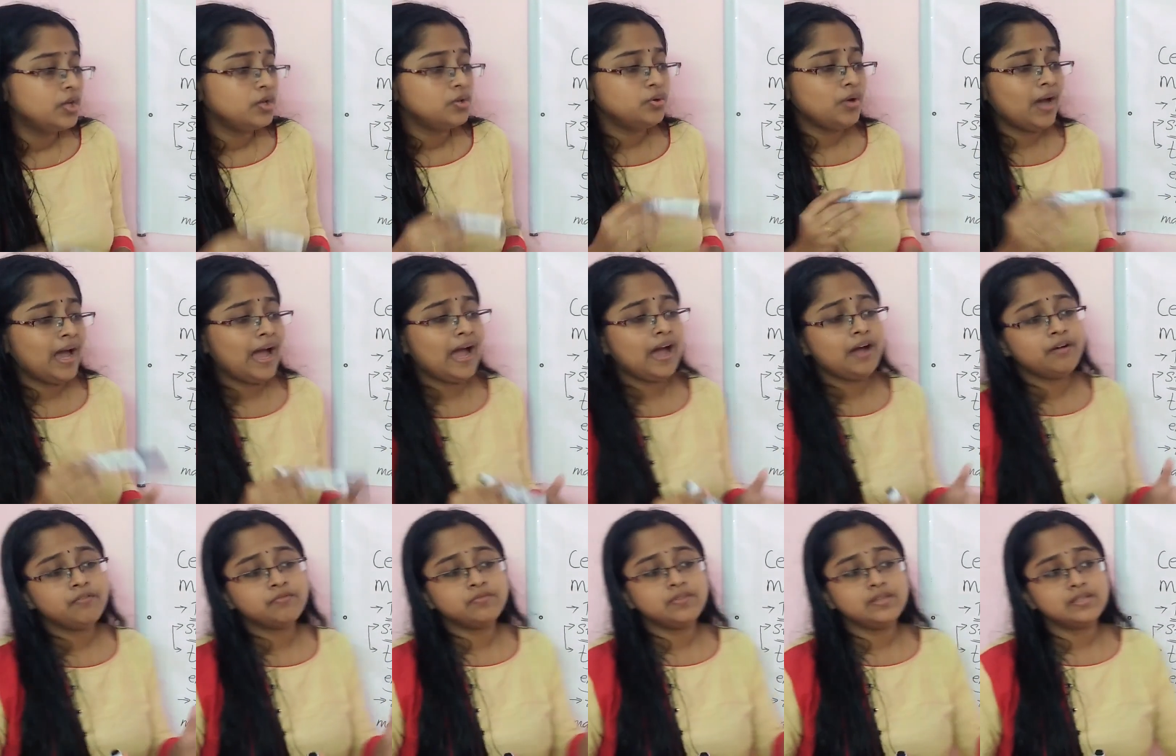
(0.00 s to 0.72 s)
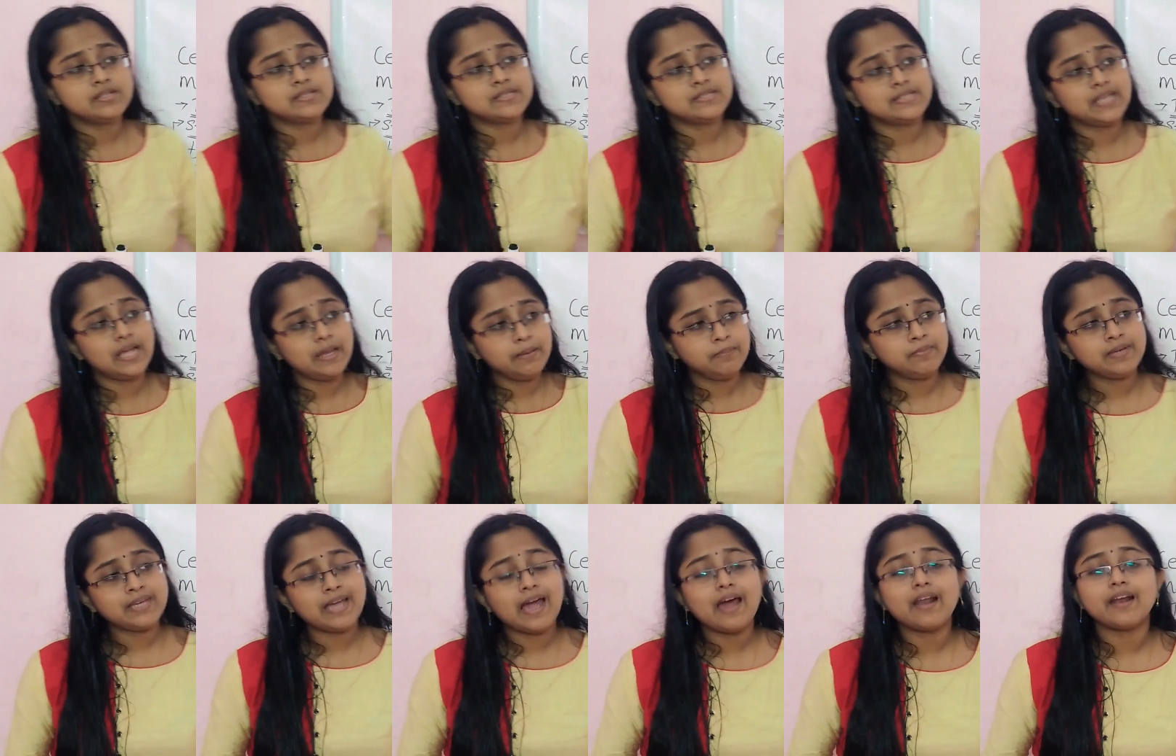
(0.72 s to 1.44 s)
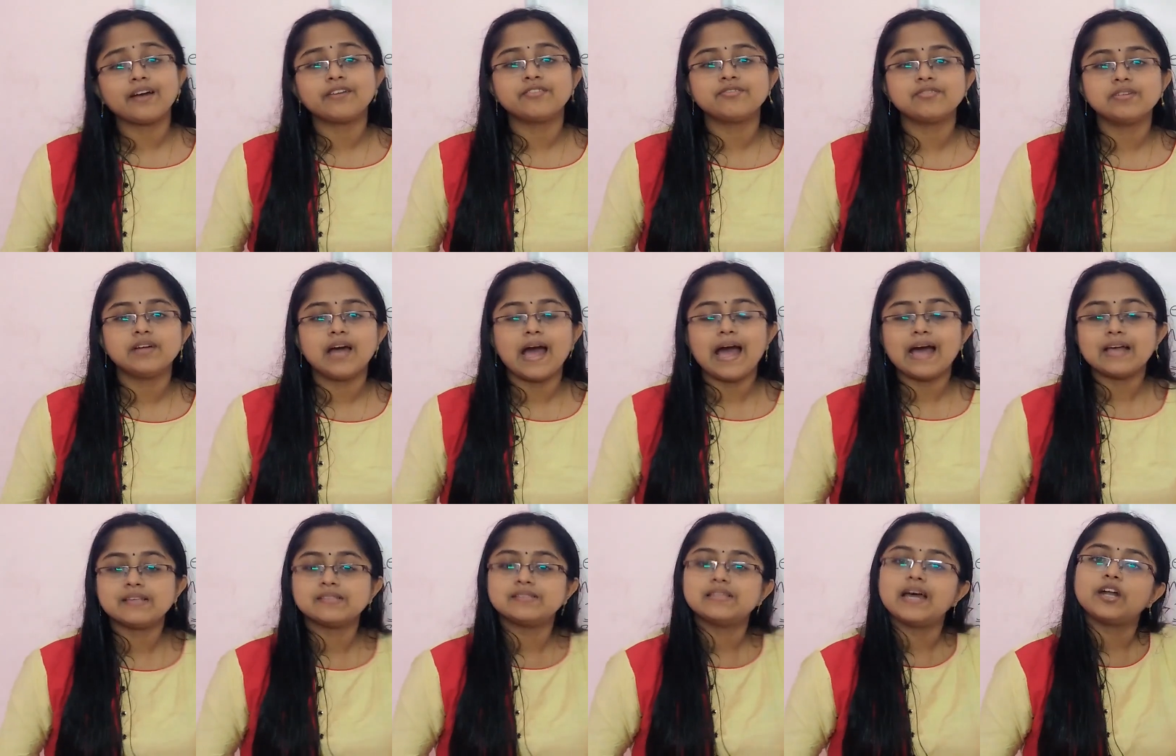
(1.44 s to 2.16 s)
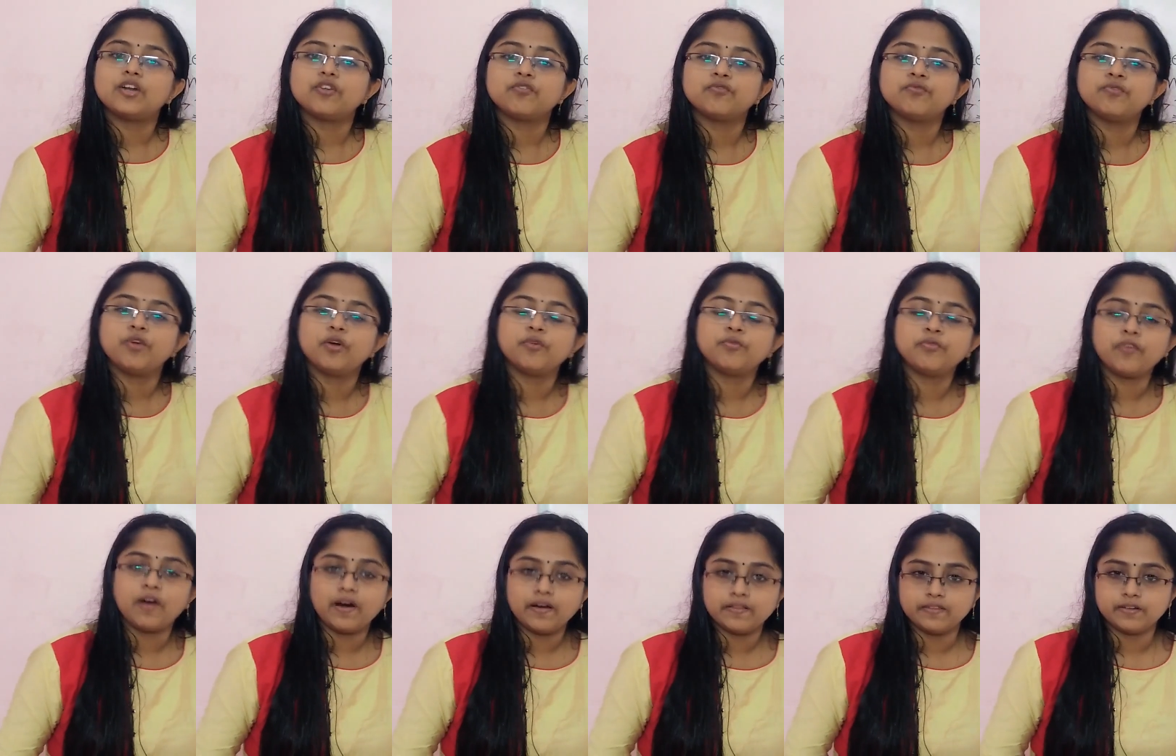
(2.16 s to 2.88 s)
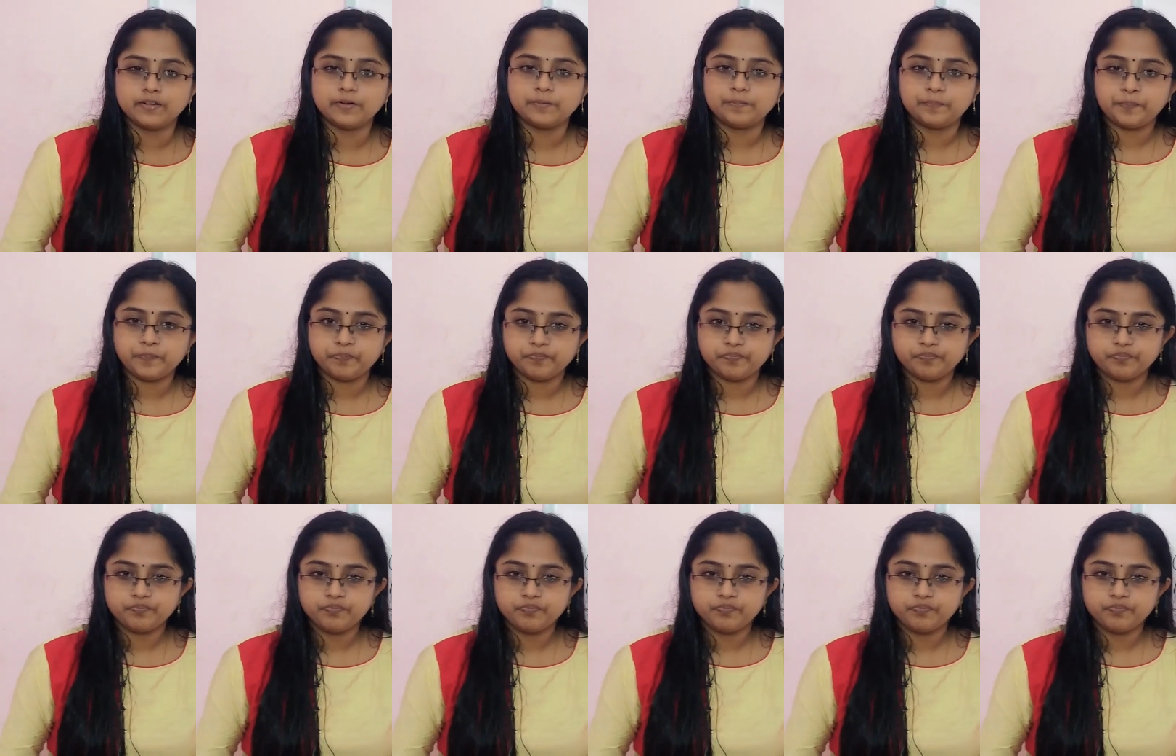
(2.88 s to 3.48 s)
you have the same character as that of your father.